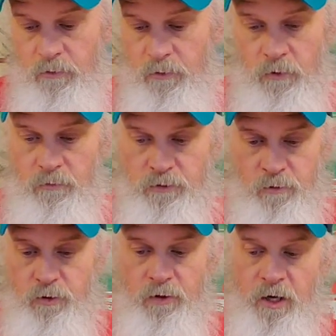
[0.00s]
You know,
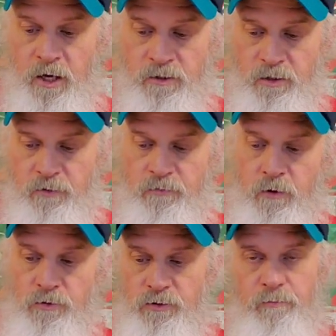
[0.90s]
some of you guys like to
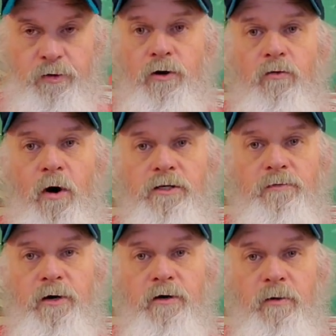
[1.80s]
throw just a pure white
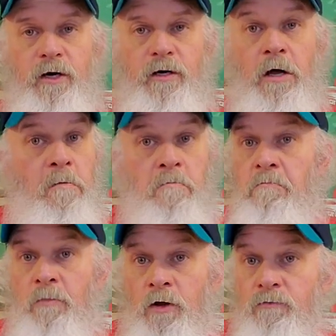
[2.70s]
spinnerbait.
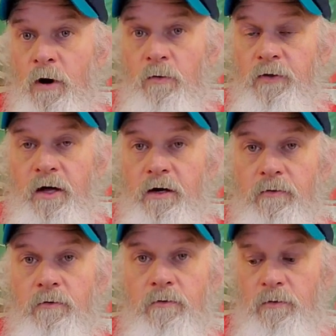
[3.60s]
Nothing wrong with that either.